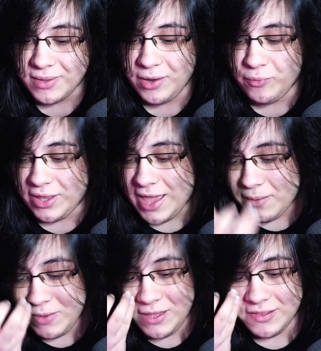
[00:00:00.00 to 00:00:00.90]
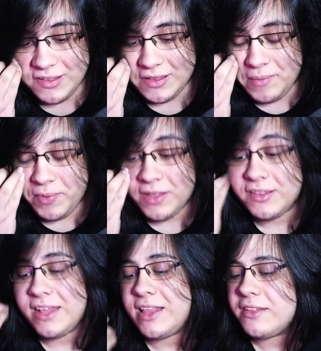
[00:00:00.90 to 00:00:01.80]
What that means is because
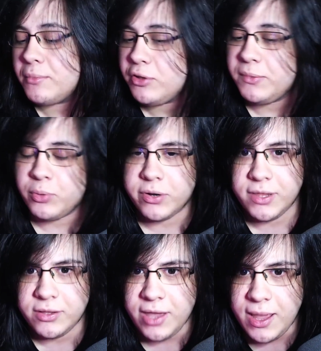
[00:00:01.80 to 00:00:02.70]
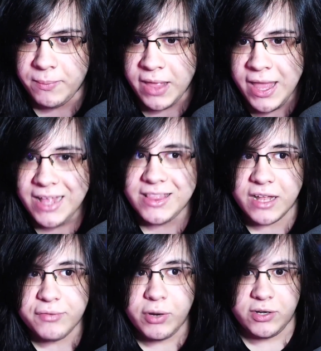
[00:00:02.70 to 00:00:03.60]
like that's the most important thing to him.
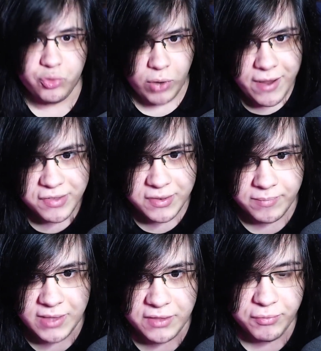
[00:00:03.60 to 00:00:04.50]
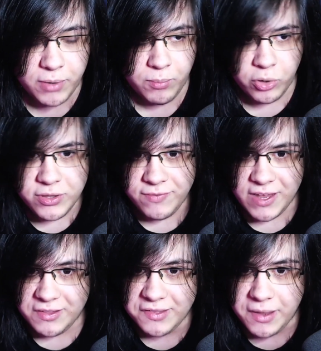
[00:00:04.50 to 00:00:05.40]
That's what drives him. That's what
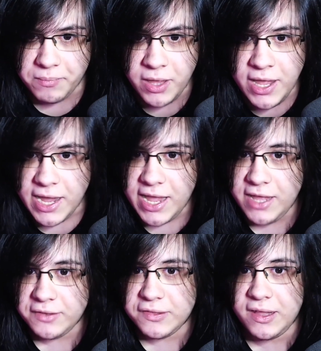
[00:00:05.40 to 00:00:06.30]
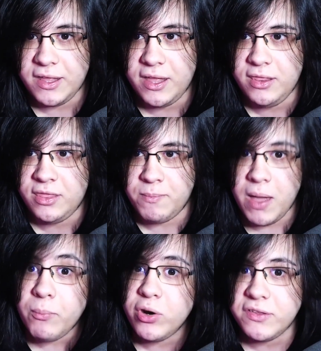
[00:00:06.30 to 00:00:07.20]
motivates him. Is the
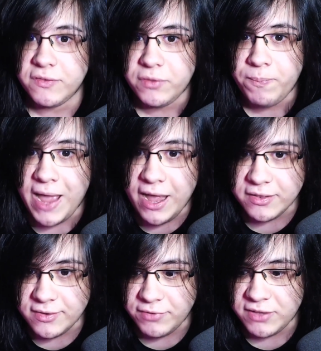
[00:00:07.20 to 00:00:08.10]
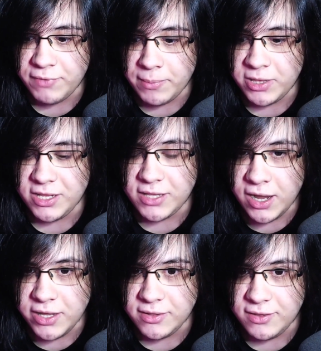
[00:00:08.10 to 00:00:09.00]
memories of the past of his family
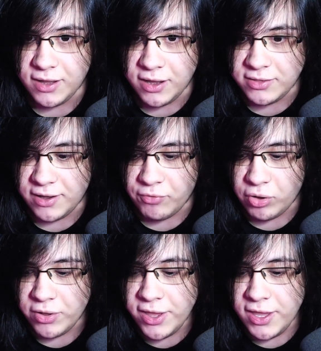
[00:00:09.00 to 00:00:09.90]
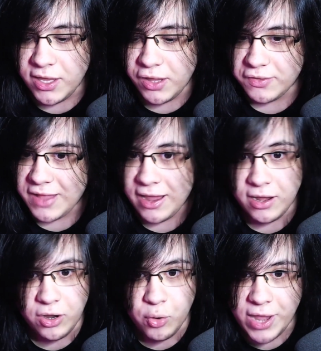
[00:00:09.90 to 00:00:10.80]
dying to the gun devil. He's like,
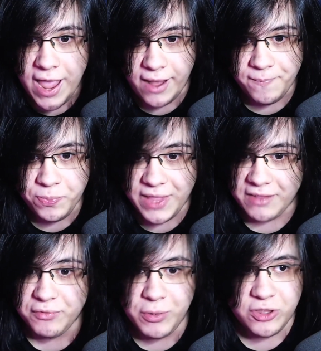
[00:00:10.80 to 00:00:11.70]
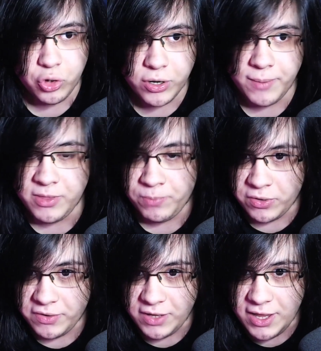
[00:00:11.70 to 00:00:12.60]
okay, that's what turned him the
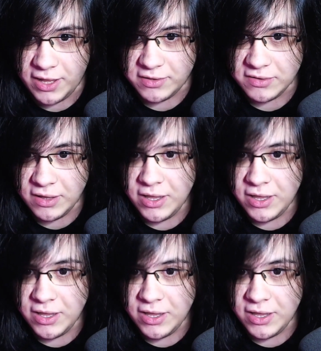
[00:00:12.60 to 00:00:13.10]
person he is.